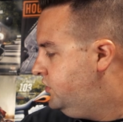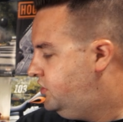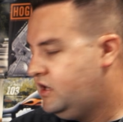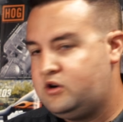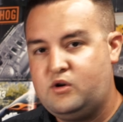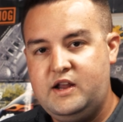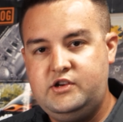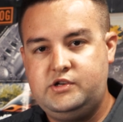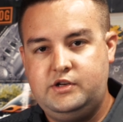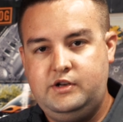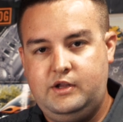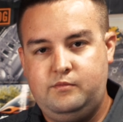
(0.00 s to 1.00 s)

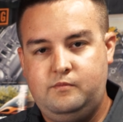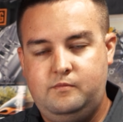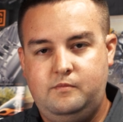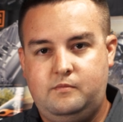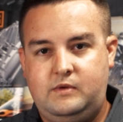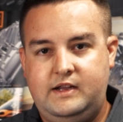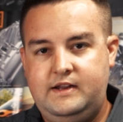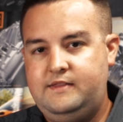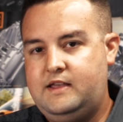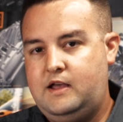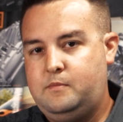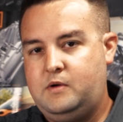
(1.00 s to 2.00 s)
generation, and I did
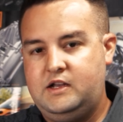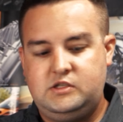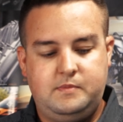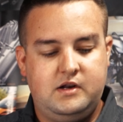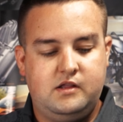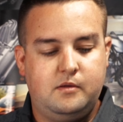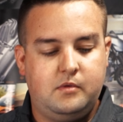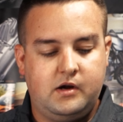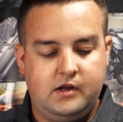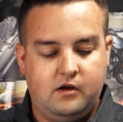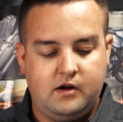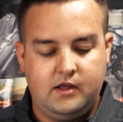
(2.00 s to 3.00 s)
that by spending the
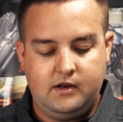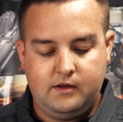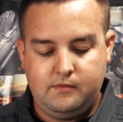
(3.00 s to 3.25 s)
money on it.